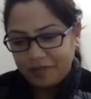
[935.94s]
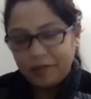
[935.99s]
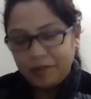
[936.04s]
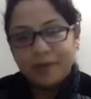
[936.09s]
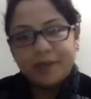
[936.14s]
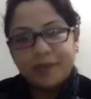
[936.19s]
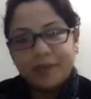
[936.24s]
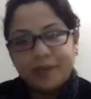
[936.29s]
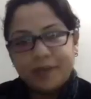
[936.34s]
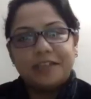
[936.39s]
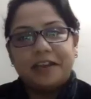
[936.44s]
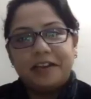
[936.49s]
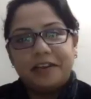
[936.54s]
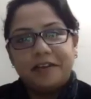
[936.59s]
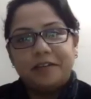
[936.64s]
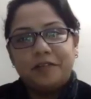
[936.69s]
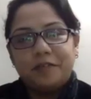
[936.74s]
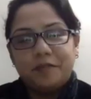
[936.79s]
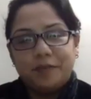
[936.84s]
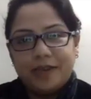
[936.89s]
my
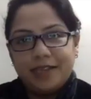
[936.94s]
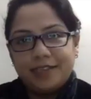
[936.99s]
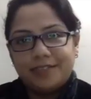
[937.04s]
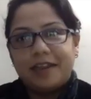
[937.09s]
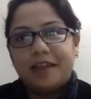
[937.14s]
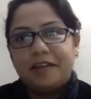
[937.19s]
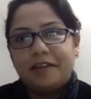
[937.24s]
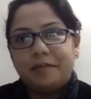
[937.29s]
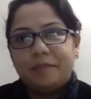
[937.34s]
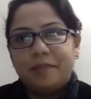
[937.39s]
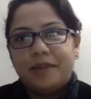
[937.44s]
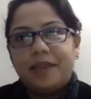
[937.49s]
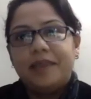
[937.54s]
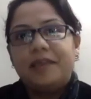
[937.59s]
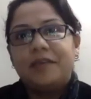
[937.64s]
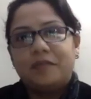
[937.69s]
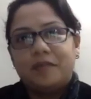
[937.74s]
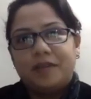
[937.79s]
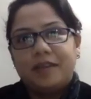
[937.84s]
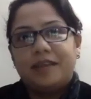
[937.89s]
childhood when I started
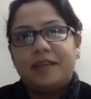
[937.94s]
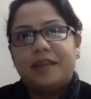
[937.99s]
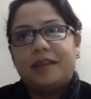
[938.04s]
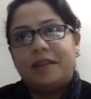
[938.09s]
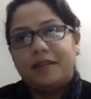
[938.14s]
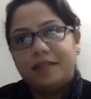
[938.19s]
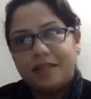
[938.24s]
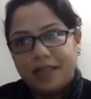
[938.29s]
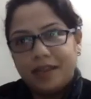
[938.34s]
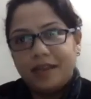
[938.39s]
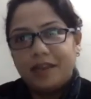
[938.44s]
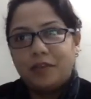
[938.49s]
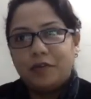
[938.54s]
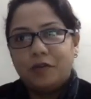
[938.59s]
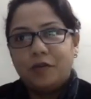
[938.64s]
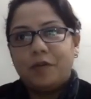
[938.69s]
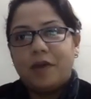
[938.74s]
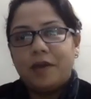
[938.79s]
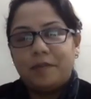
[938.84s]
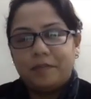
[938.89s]
playing cricket, and then,
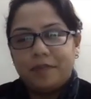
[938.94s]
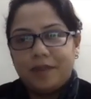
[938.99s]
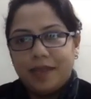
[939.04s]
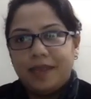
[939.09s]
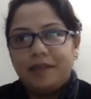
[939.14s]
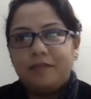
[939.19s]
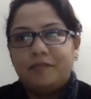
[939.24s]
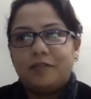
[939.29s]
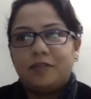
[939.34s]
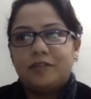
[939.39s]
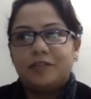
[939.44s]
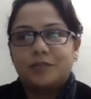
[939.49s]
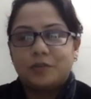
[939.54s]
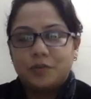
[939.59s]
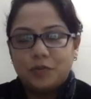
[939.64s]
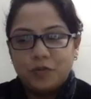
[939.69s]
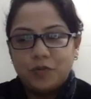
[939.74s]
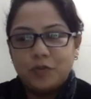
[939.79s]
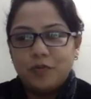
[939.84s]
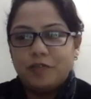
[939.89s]
I played for the
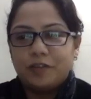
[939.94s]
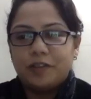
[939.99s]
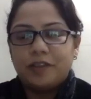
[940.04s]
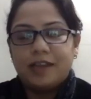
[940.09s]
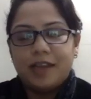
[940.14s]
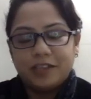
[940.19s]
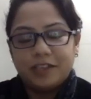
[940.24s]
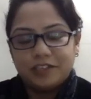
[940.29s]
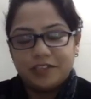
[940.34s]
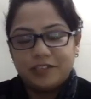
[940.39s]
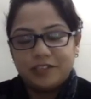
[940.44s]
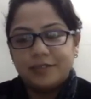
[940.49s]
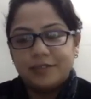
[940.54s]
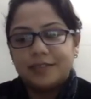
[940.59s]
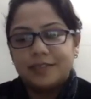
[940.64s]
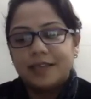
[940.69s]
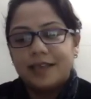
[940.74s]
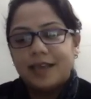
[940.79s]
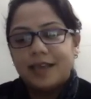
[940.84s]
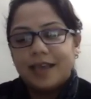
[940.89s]
school, for the
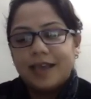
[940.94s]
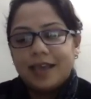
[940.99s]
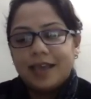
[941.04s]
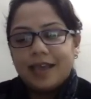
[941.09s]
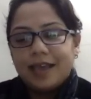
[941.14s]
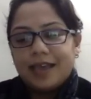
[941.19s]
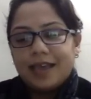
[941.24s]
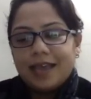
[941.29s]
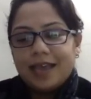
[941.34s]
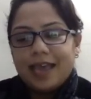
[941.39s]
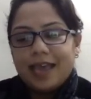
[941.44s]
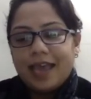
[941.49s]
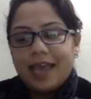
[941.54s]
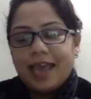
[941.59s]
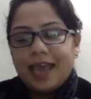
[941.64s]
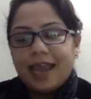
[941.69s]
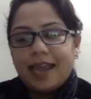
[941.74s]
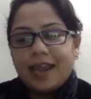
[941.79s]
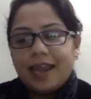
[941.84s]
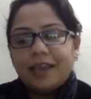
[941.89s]
nationals.
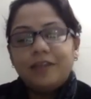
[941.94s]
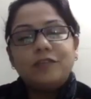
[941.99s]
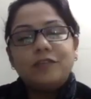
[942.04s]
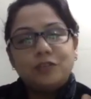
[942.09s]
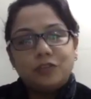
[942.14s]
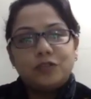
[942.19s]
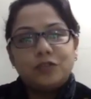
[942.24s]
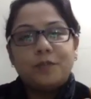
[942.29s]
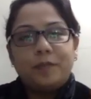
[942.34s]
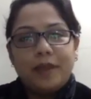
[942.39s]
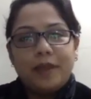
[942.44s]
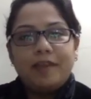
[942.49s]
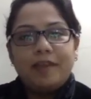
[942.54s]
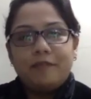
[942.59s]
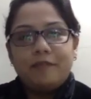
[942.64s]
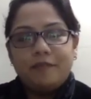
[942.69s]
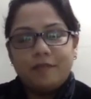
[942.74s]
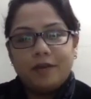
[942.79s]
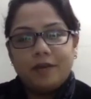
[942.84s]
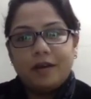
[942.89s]
And I used to play,
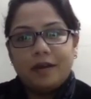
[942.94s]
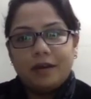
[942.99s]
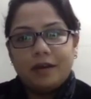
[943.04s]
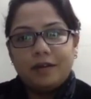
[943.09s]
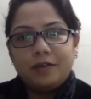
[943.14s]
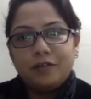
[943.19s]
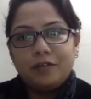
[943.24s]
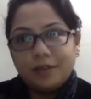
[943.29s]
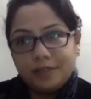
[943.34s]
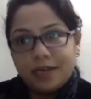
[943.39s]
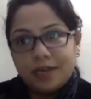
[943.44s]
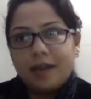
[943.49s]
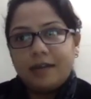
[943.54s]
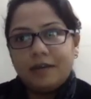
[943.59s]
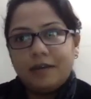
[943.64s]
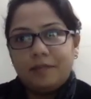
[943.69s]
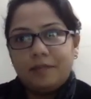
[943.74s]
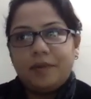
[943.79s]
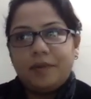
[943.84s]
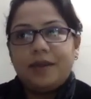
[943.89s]
I
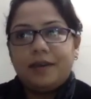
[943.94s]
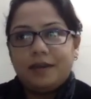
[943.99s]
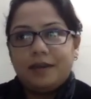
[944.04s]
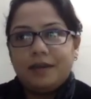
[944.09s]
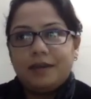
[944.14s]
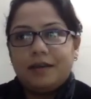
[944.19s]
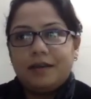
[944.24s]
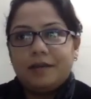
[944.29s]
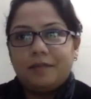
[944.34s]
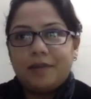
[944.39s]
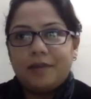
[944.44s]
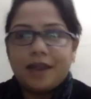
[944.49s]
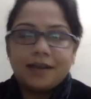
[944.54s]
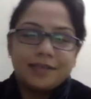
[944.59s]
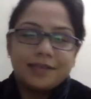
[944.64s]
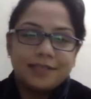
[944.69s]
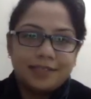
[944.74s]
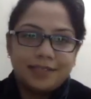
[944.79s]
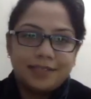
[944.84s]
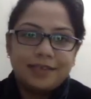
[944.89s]
started
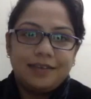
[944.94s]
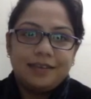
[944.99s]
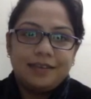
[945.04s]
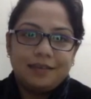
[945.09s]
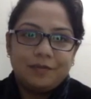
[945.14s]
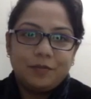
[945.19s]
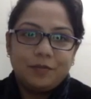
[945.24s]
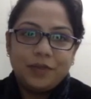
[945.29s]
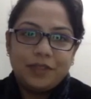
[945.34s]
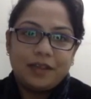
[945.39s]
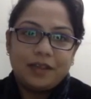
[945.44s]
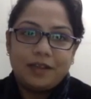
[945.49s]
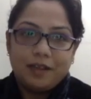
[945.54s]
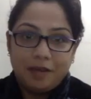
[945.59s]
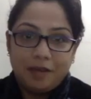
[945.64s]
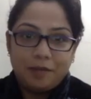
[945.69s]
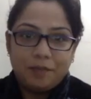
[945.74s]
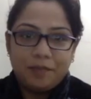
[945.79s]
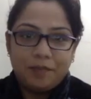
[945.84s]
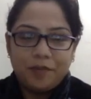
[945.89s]
practicing with a
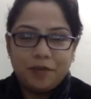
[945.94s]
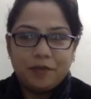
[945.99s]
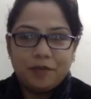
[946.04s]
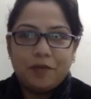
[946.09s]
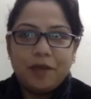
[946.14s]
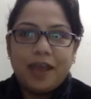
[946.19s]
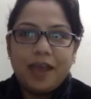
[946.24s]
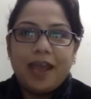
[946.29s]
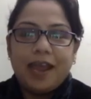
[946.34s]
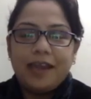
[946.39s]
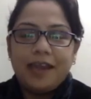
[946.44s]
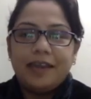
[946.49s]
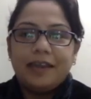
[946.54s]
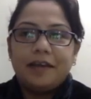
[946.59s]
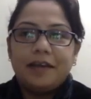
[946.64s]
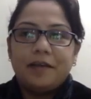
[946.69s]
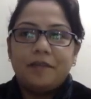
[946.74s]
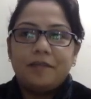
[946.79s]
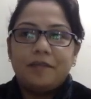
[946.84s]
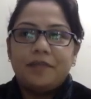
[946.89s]
club, and
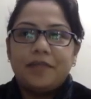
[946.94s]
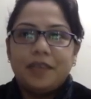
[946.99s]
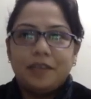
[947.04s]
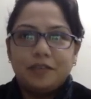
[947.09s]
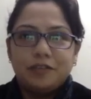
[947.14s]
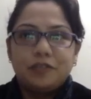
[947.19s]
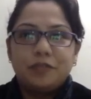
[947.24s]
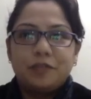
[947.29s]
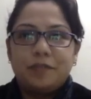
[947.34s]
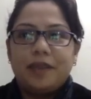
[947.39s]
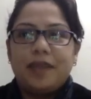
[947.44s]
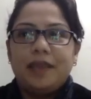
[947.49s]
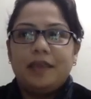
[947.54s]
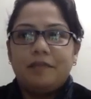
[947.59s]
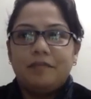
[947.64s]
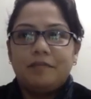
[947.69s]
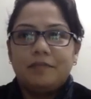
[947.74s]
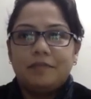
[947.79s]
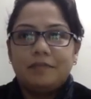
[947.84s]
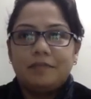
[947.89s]
they used to
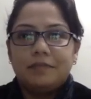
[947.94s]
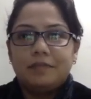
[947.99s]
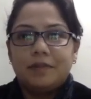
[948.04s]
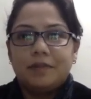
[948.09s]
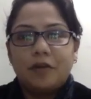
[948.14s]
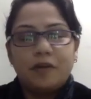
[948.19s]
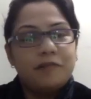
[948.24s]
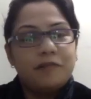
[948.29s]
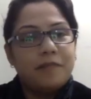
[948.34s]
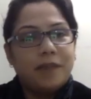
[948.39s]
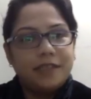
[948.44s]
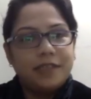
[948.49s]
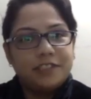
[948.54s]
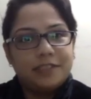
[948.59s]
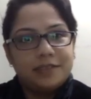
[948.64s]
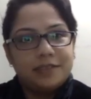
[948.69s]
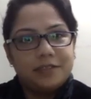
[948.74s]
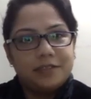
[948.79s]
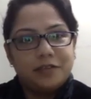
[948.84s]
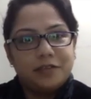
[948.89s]
play a lot of
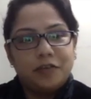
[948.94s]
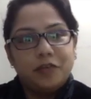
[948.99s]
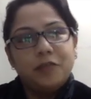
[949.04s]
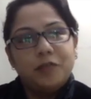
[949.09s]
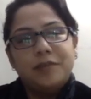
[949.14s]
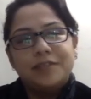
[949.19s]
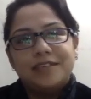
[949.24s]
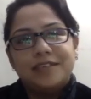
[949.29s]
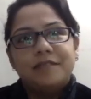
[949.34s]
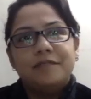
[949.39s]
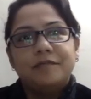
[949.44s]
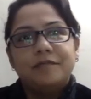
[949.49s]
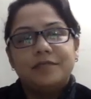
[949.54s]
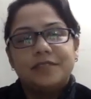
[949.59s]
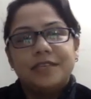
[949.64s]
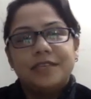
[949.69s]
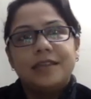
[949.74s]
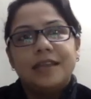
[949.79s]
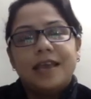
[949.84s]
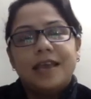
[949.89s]
matches. You must have
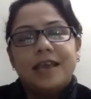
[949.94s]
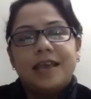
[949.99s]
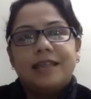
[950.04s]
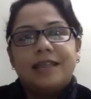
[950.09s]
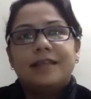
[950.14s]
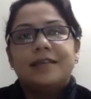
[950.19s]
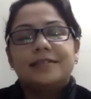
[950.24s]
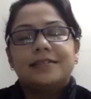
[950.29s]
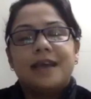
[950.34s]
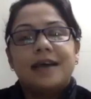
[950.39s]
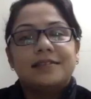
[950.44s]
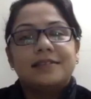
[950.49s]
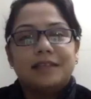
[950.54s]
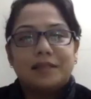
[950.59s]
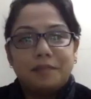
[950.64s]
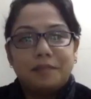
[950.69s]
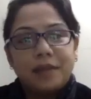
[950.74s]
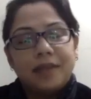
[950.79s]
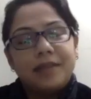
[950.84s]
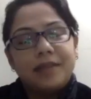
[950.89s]
seen there is
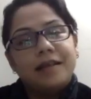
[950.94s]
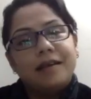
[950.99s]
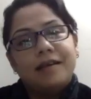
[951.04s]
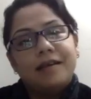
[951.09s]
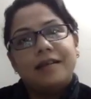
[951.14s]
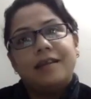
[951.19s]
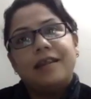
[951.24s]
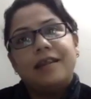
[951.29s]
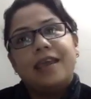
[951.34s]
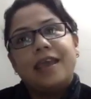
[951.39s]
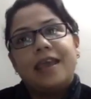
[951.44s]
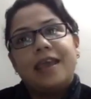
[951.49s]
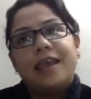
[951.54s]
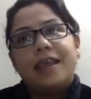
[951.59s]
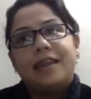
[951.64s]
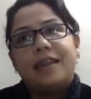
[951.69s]
Azad Maidan and